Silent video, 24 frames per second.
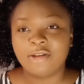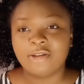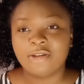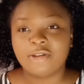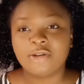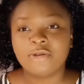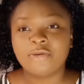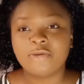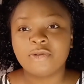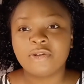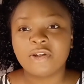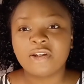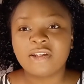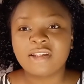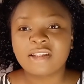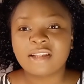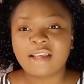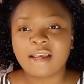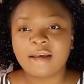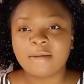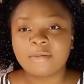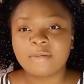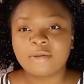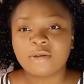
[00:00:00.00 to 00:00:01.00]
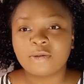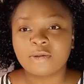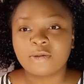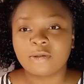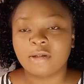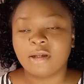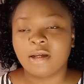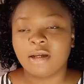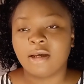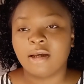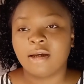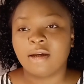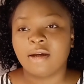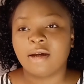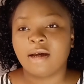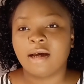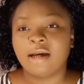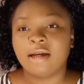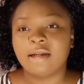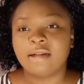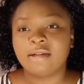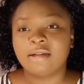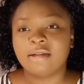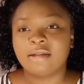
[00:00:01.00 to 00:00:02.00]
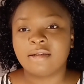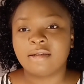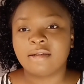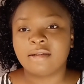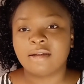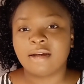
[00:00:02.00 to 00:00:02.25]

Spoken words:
So we just kept on. And